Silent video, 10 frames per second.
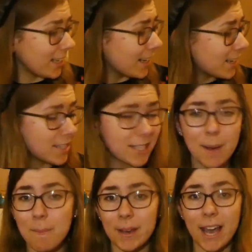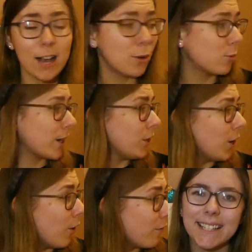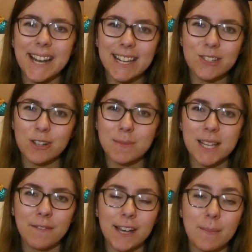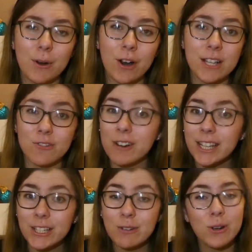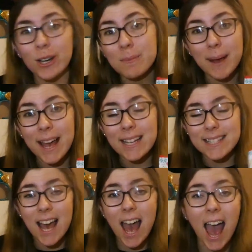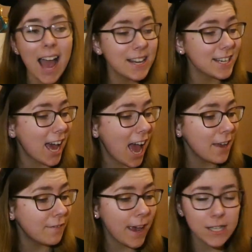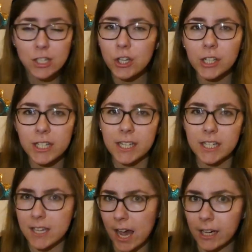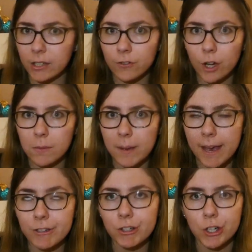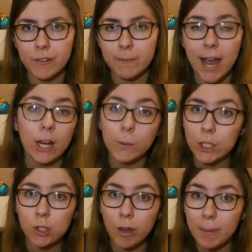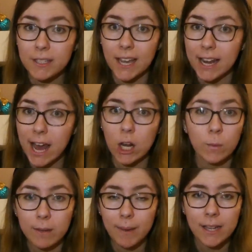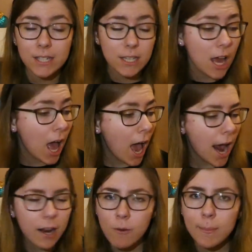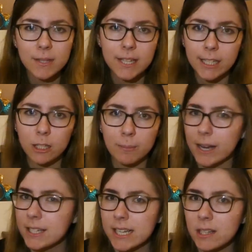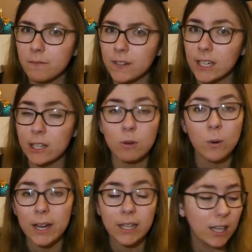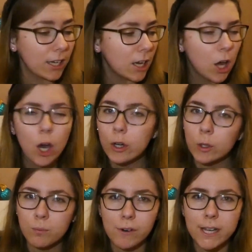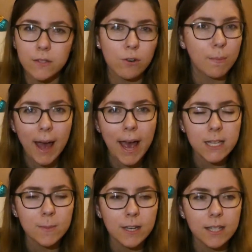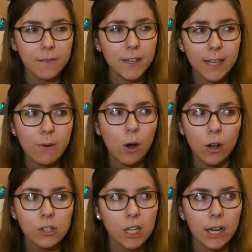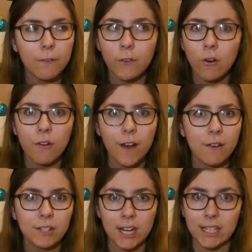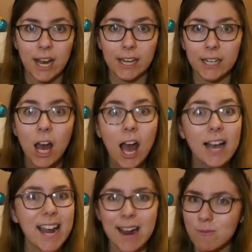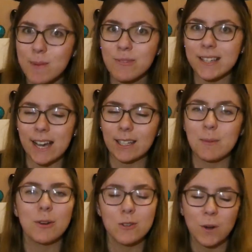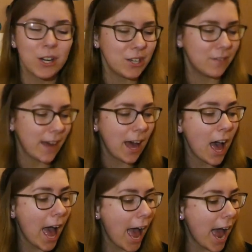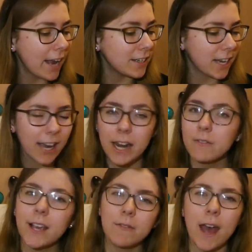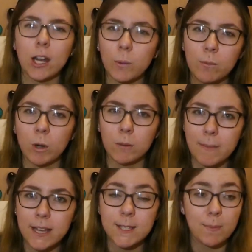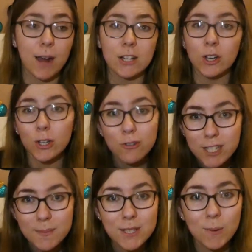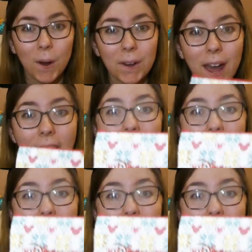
Like, December can't come quick enough. So the next Christmassy thing I bought is a really cute coin purse, and I first saw this like design of coin purse during my Halloween trip because they had a Halloween pattern, and I remember seeing them by the till and thinking they were quite like a good price for a purse, because I think they were also like £4 or £5.99. Can't remember exactly, but it was one or the other, and I kind of gave the Halloween one a miss, but I saw the Christmas one